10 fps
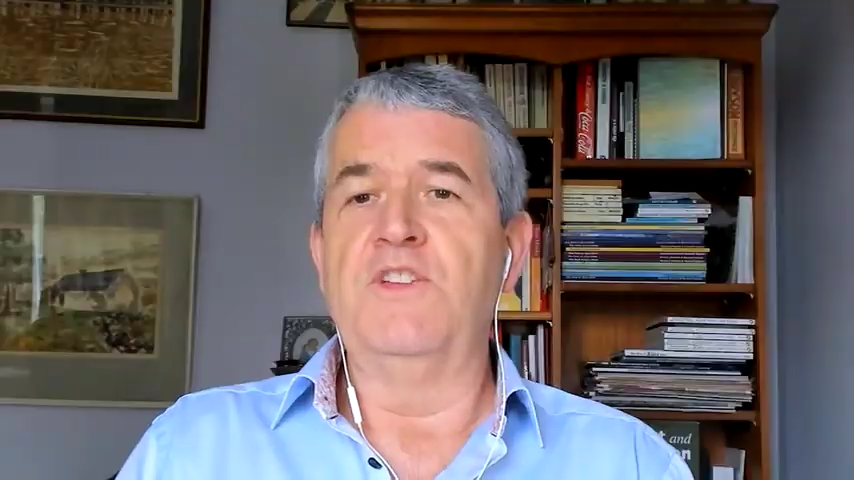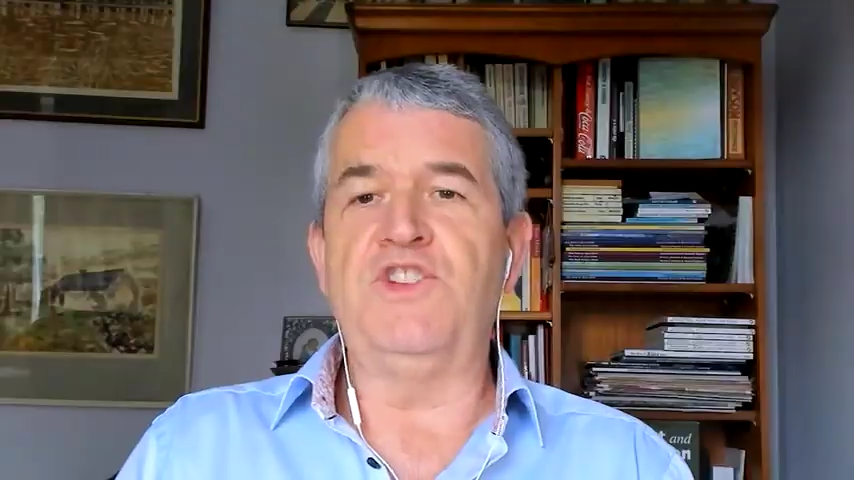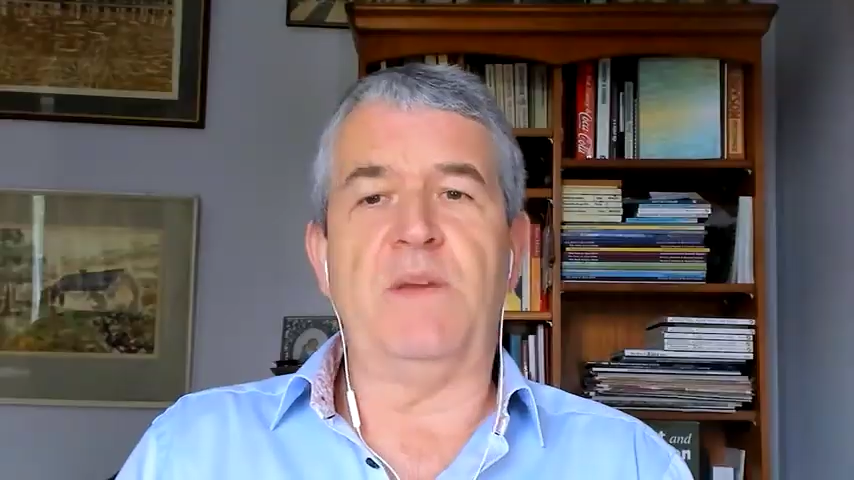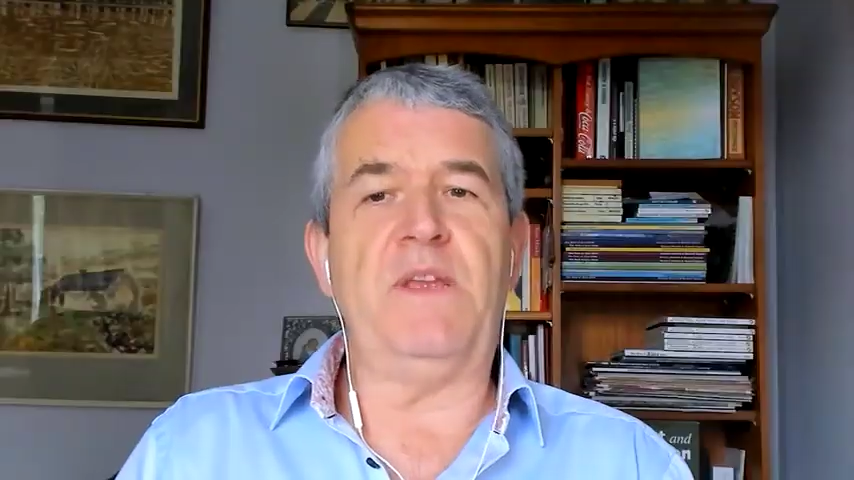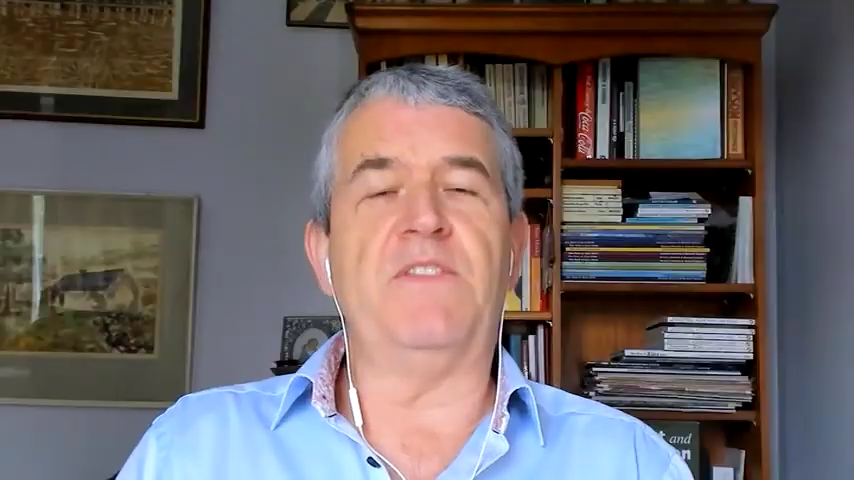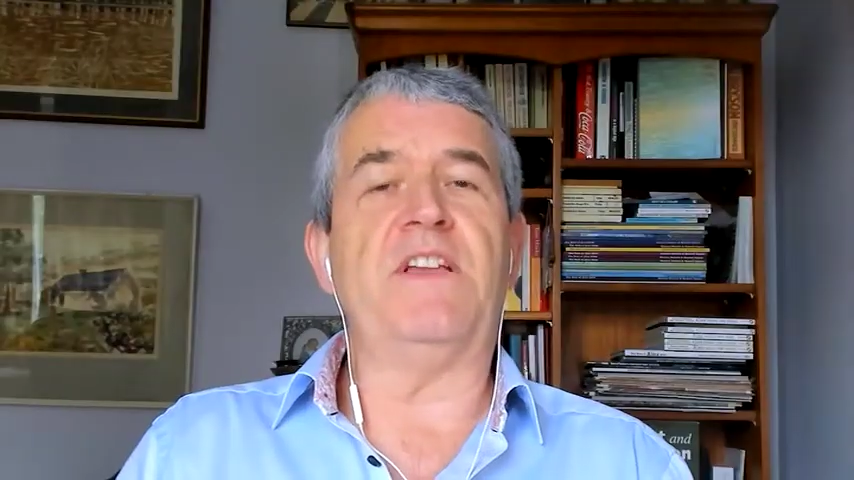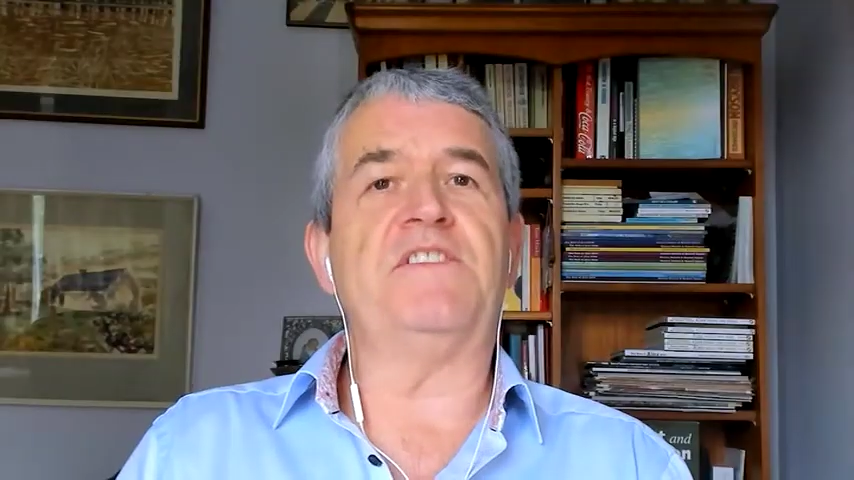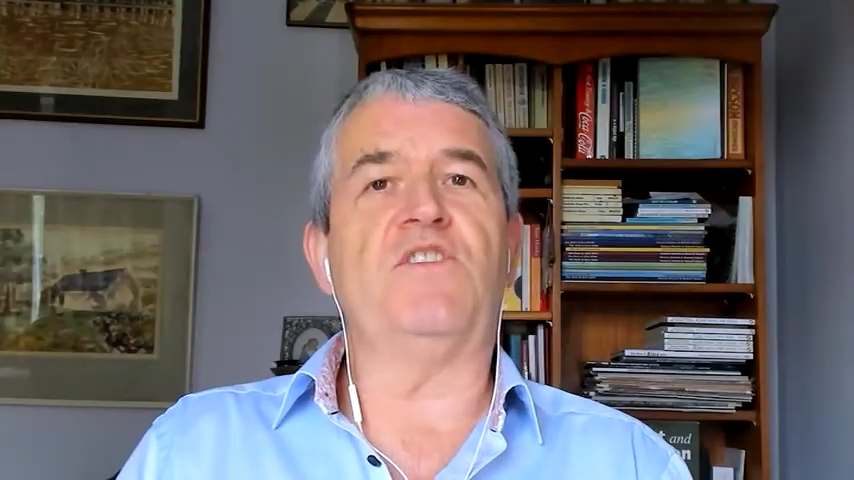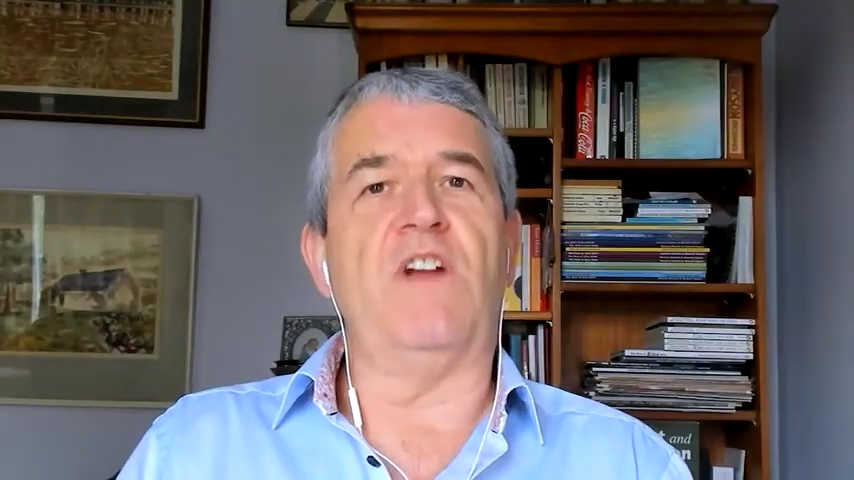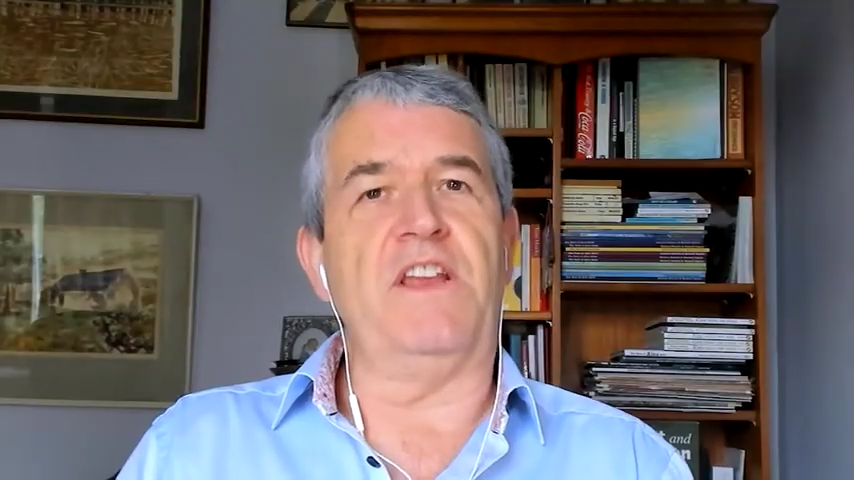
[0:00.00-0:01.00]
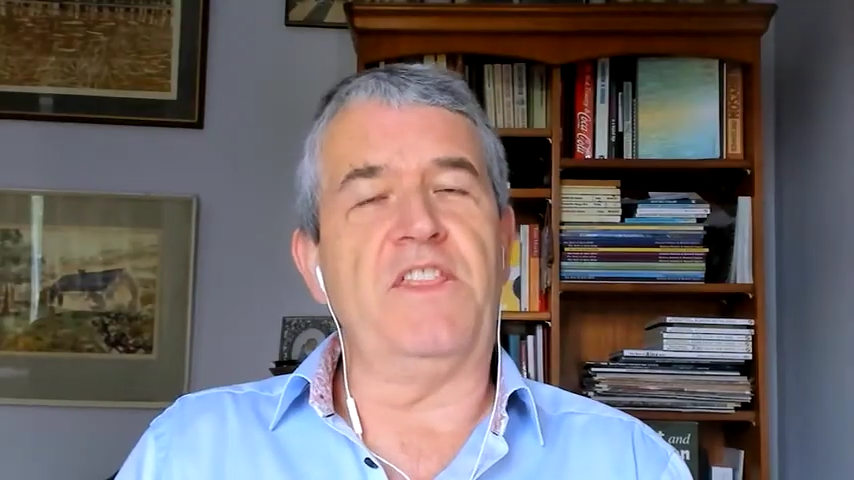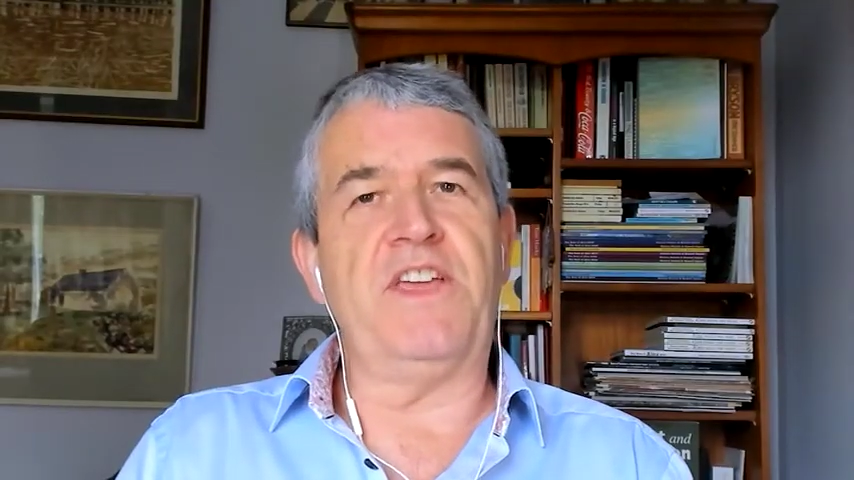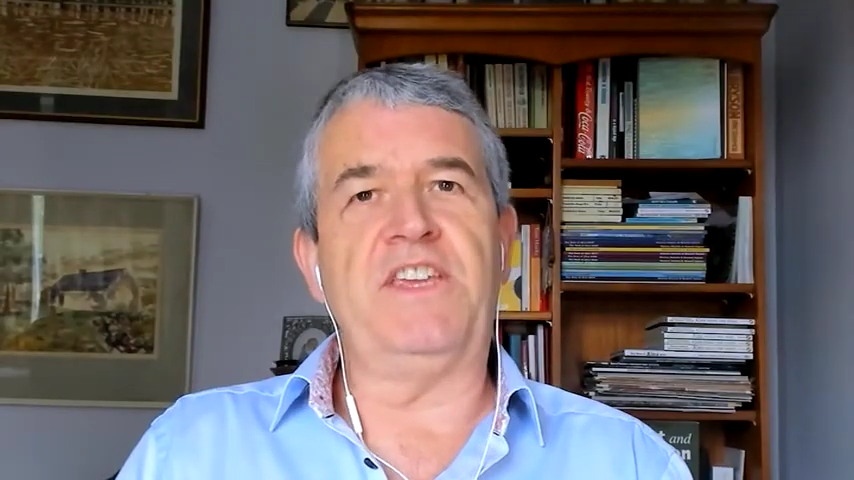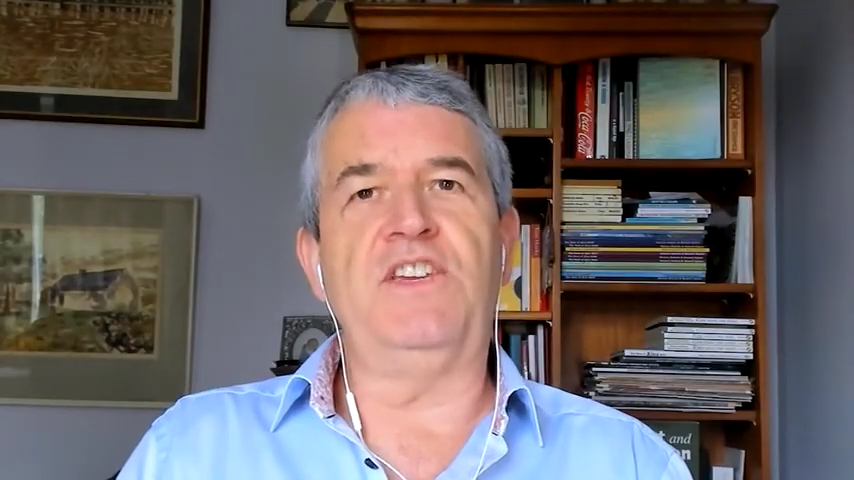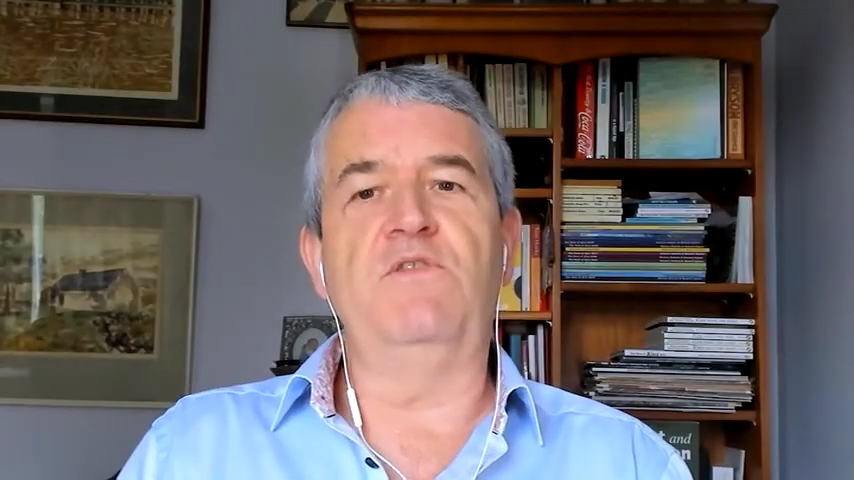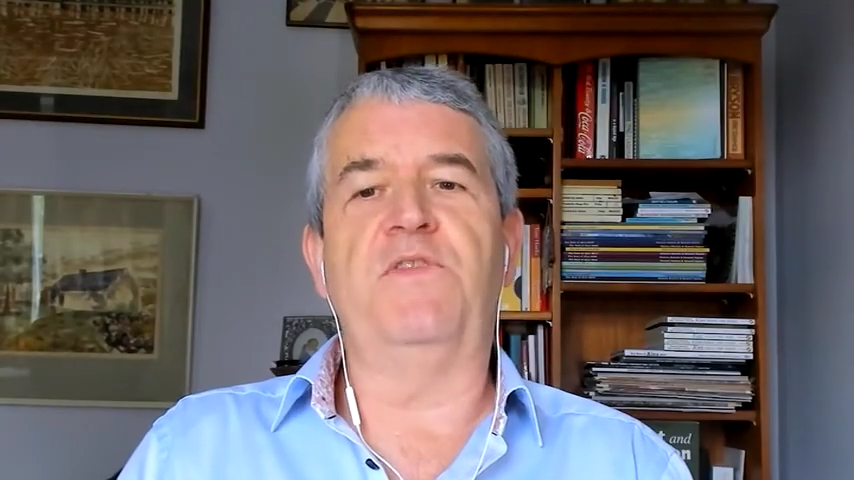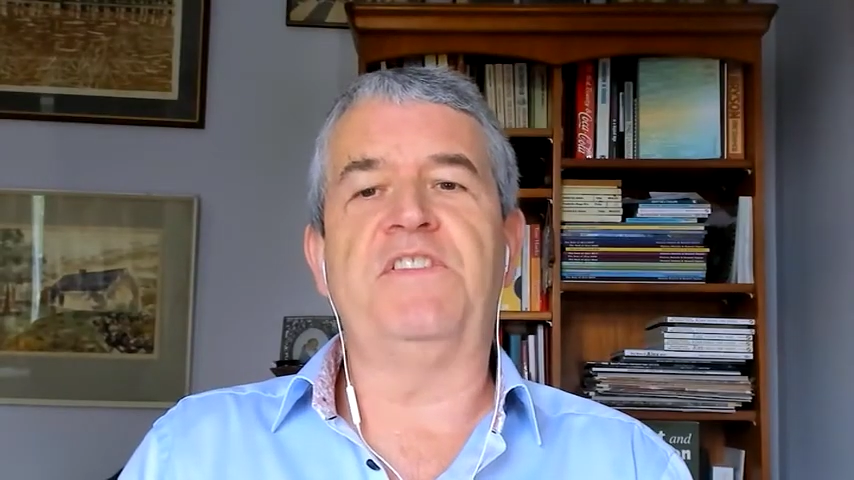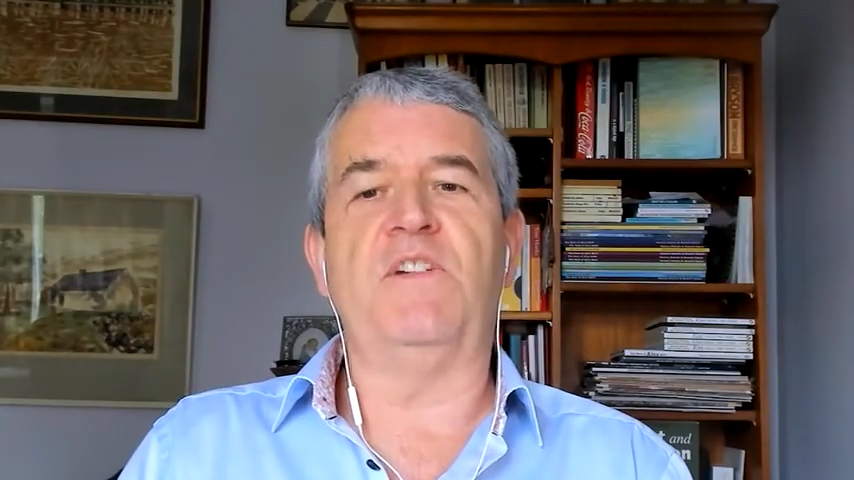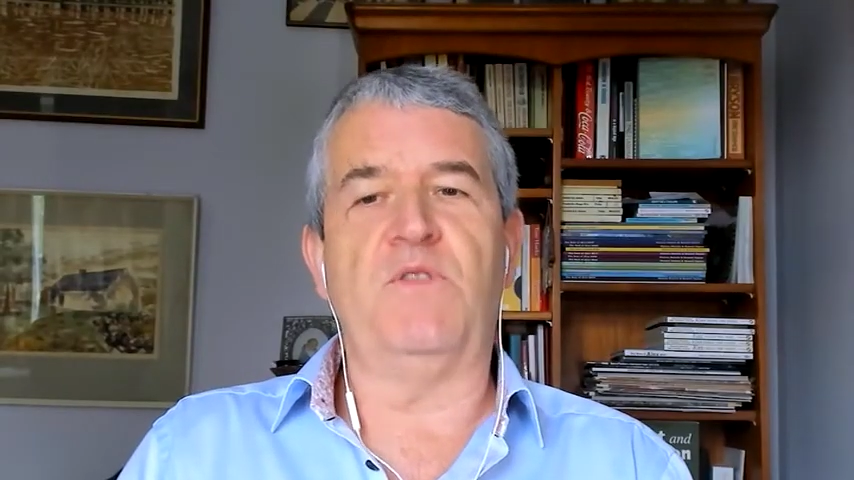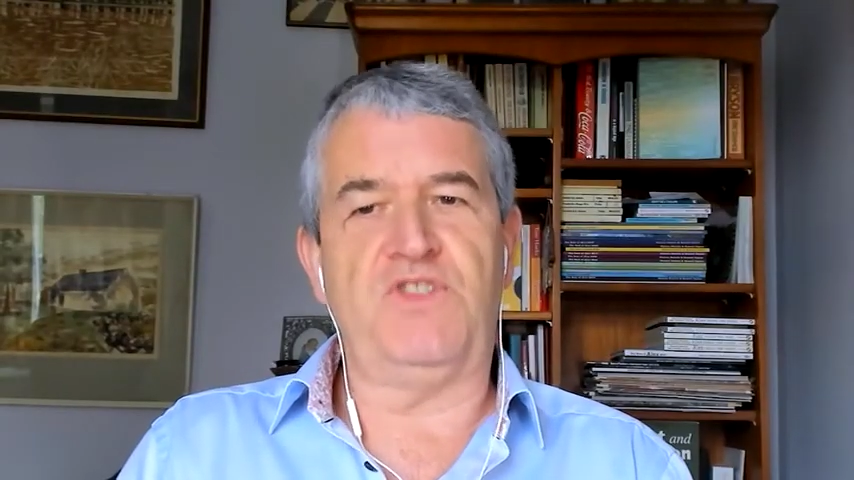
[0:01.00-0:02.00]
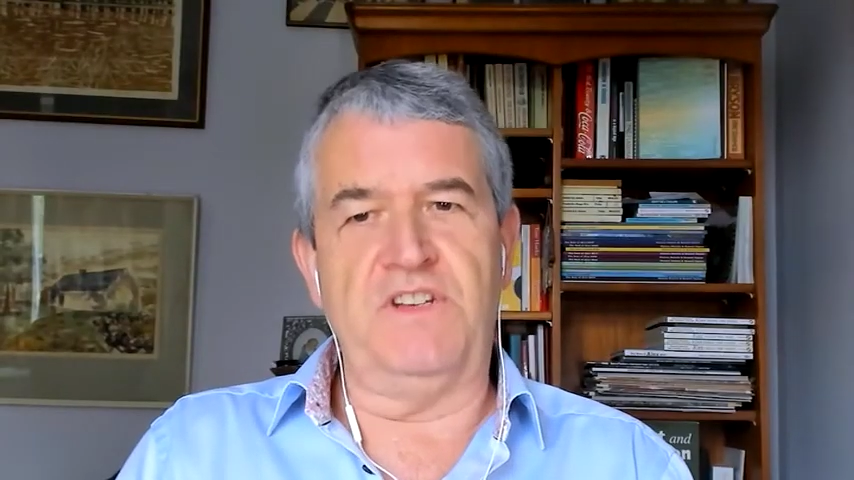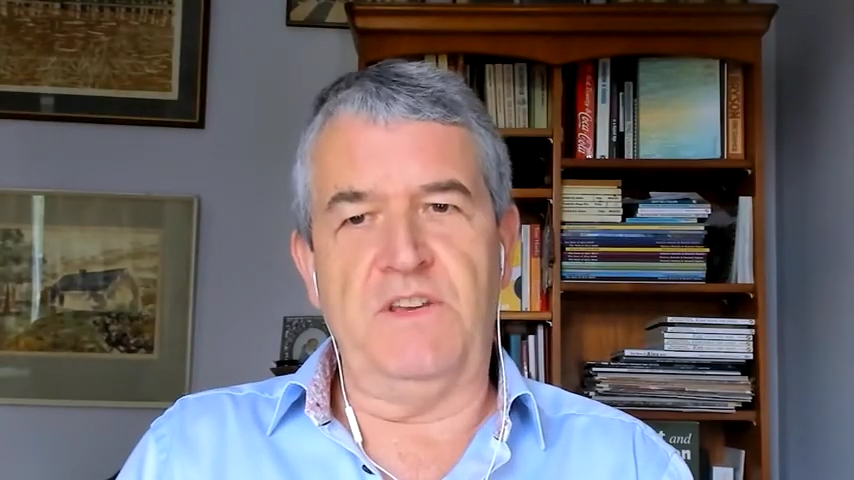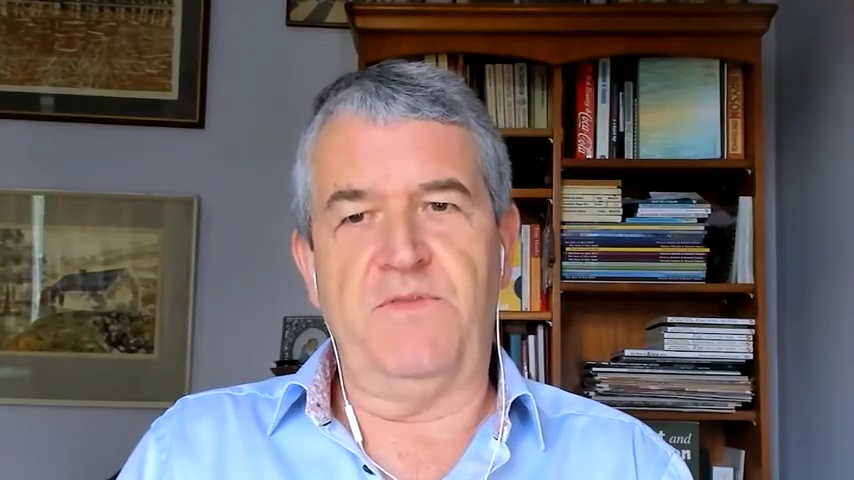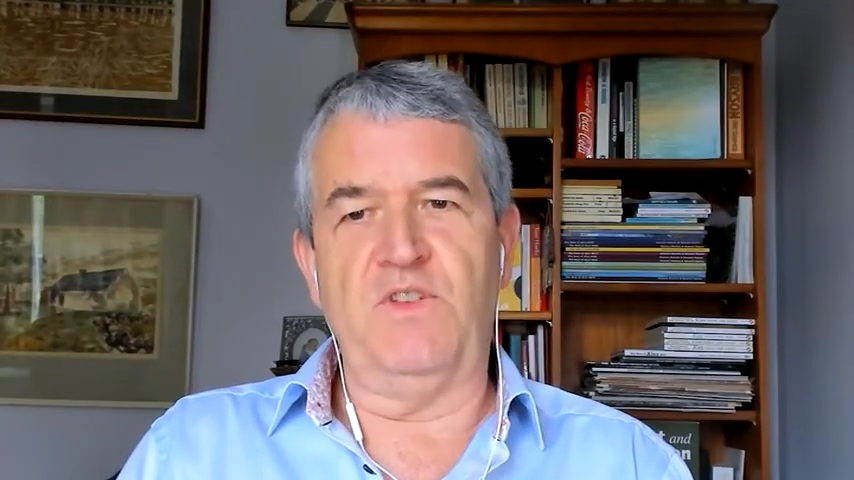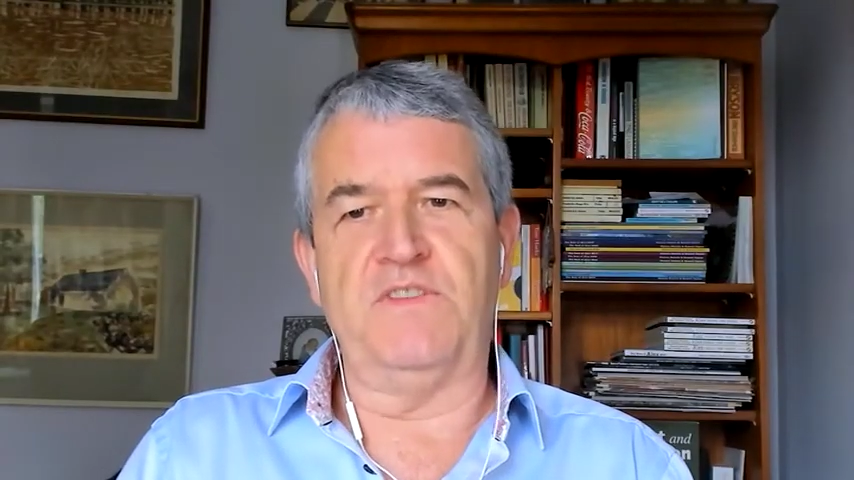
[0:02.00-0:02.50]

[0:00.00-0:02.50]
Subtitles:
Jamie, that's great. Thank you so much indeed for your